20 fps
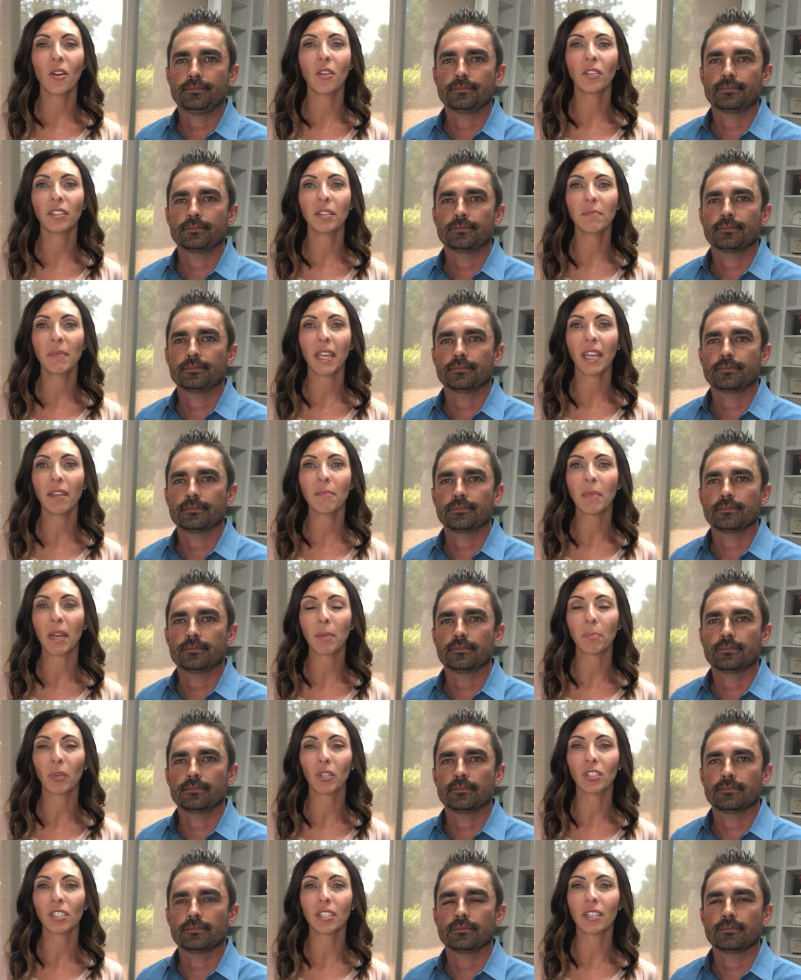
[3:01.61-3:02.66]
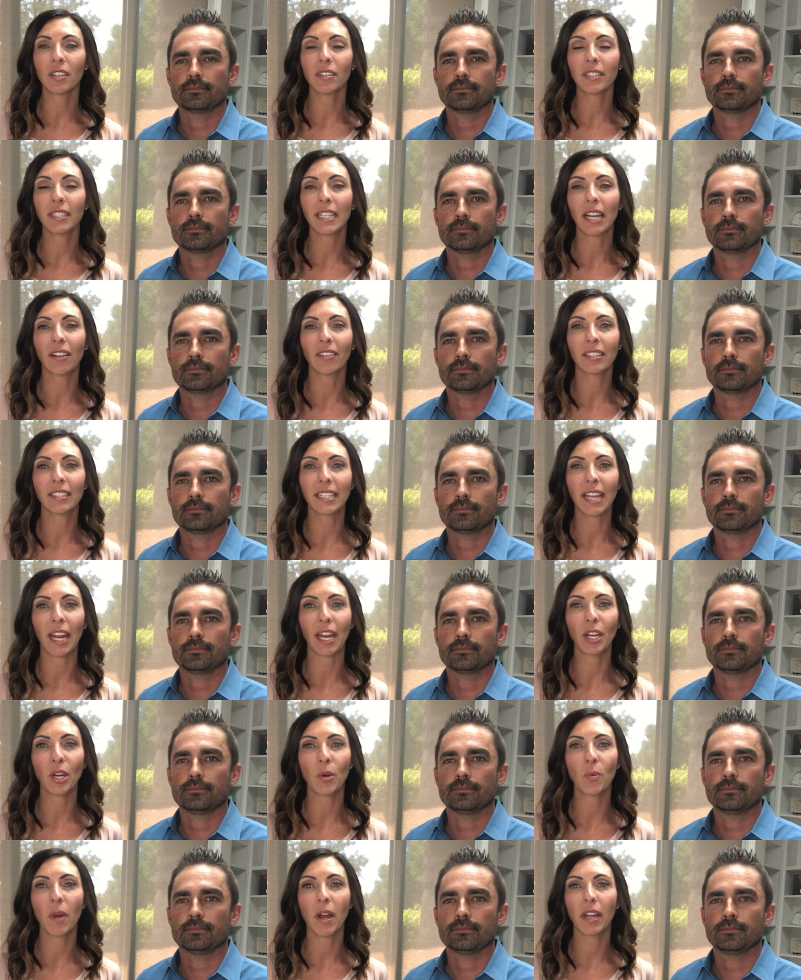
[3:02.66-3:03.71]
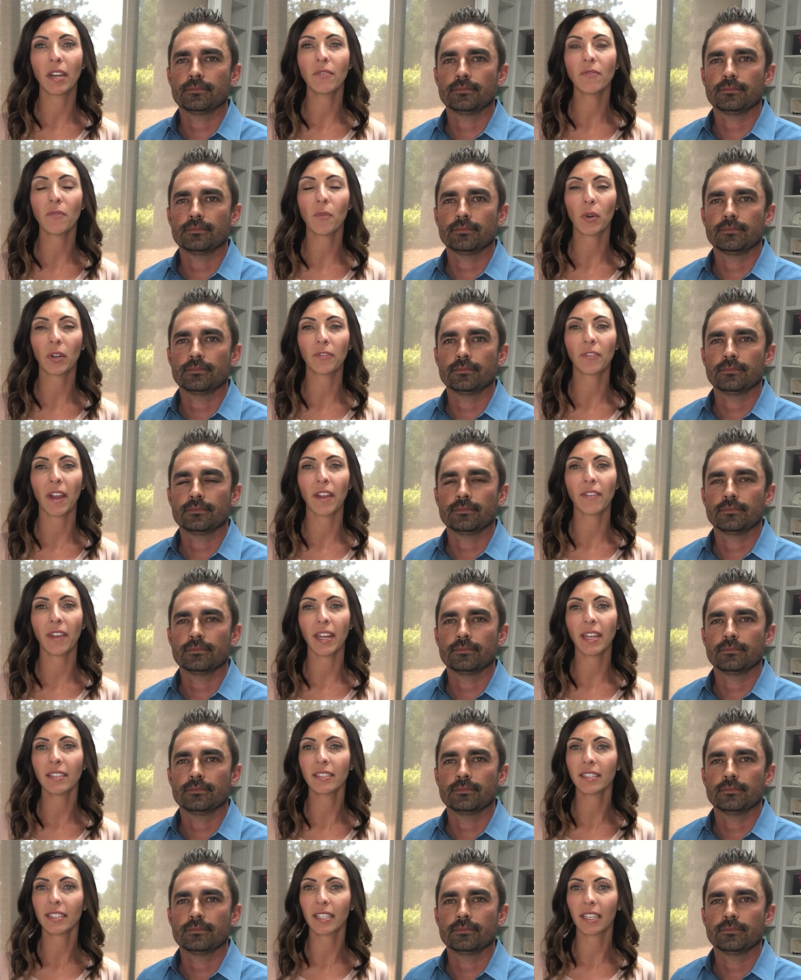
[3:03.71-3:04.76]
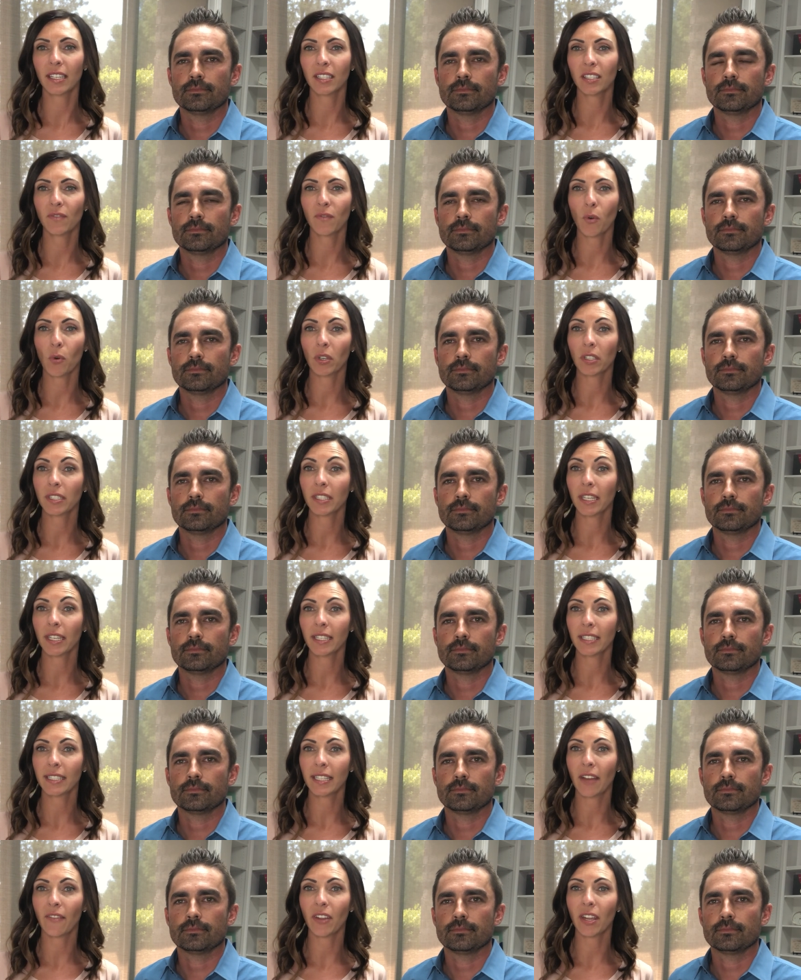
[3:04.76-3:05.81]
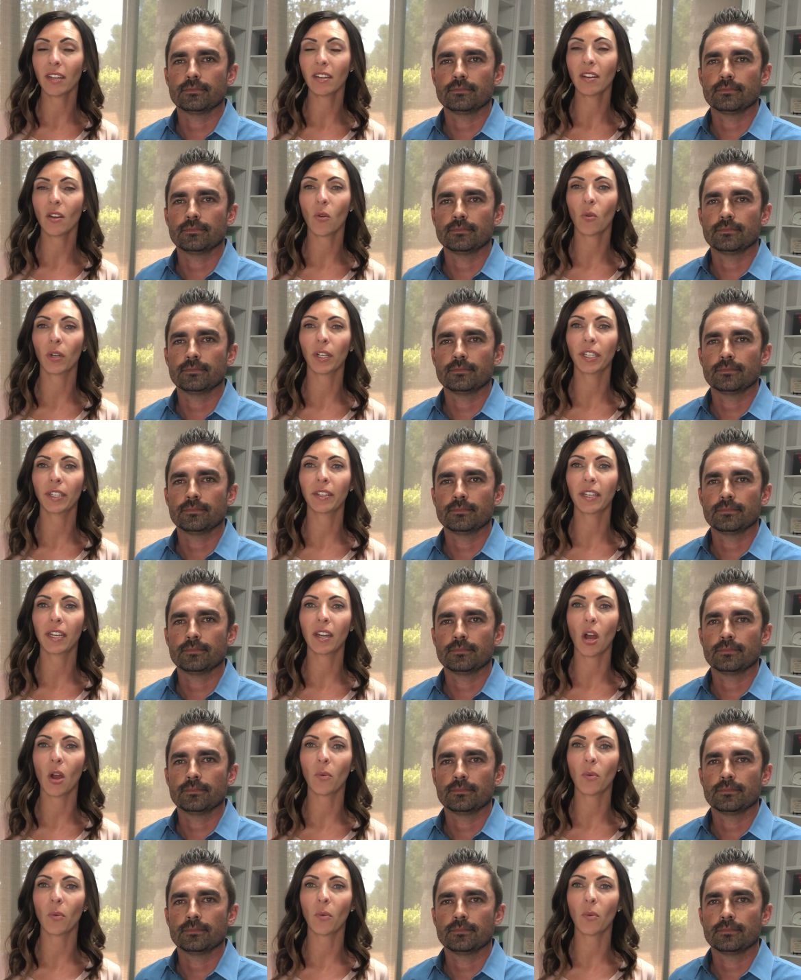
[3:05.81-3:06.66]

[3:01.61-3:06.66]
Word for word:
Speaker 1: a hold of me, my personal cell is 801-458-6467, or you can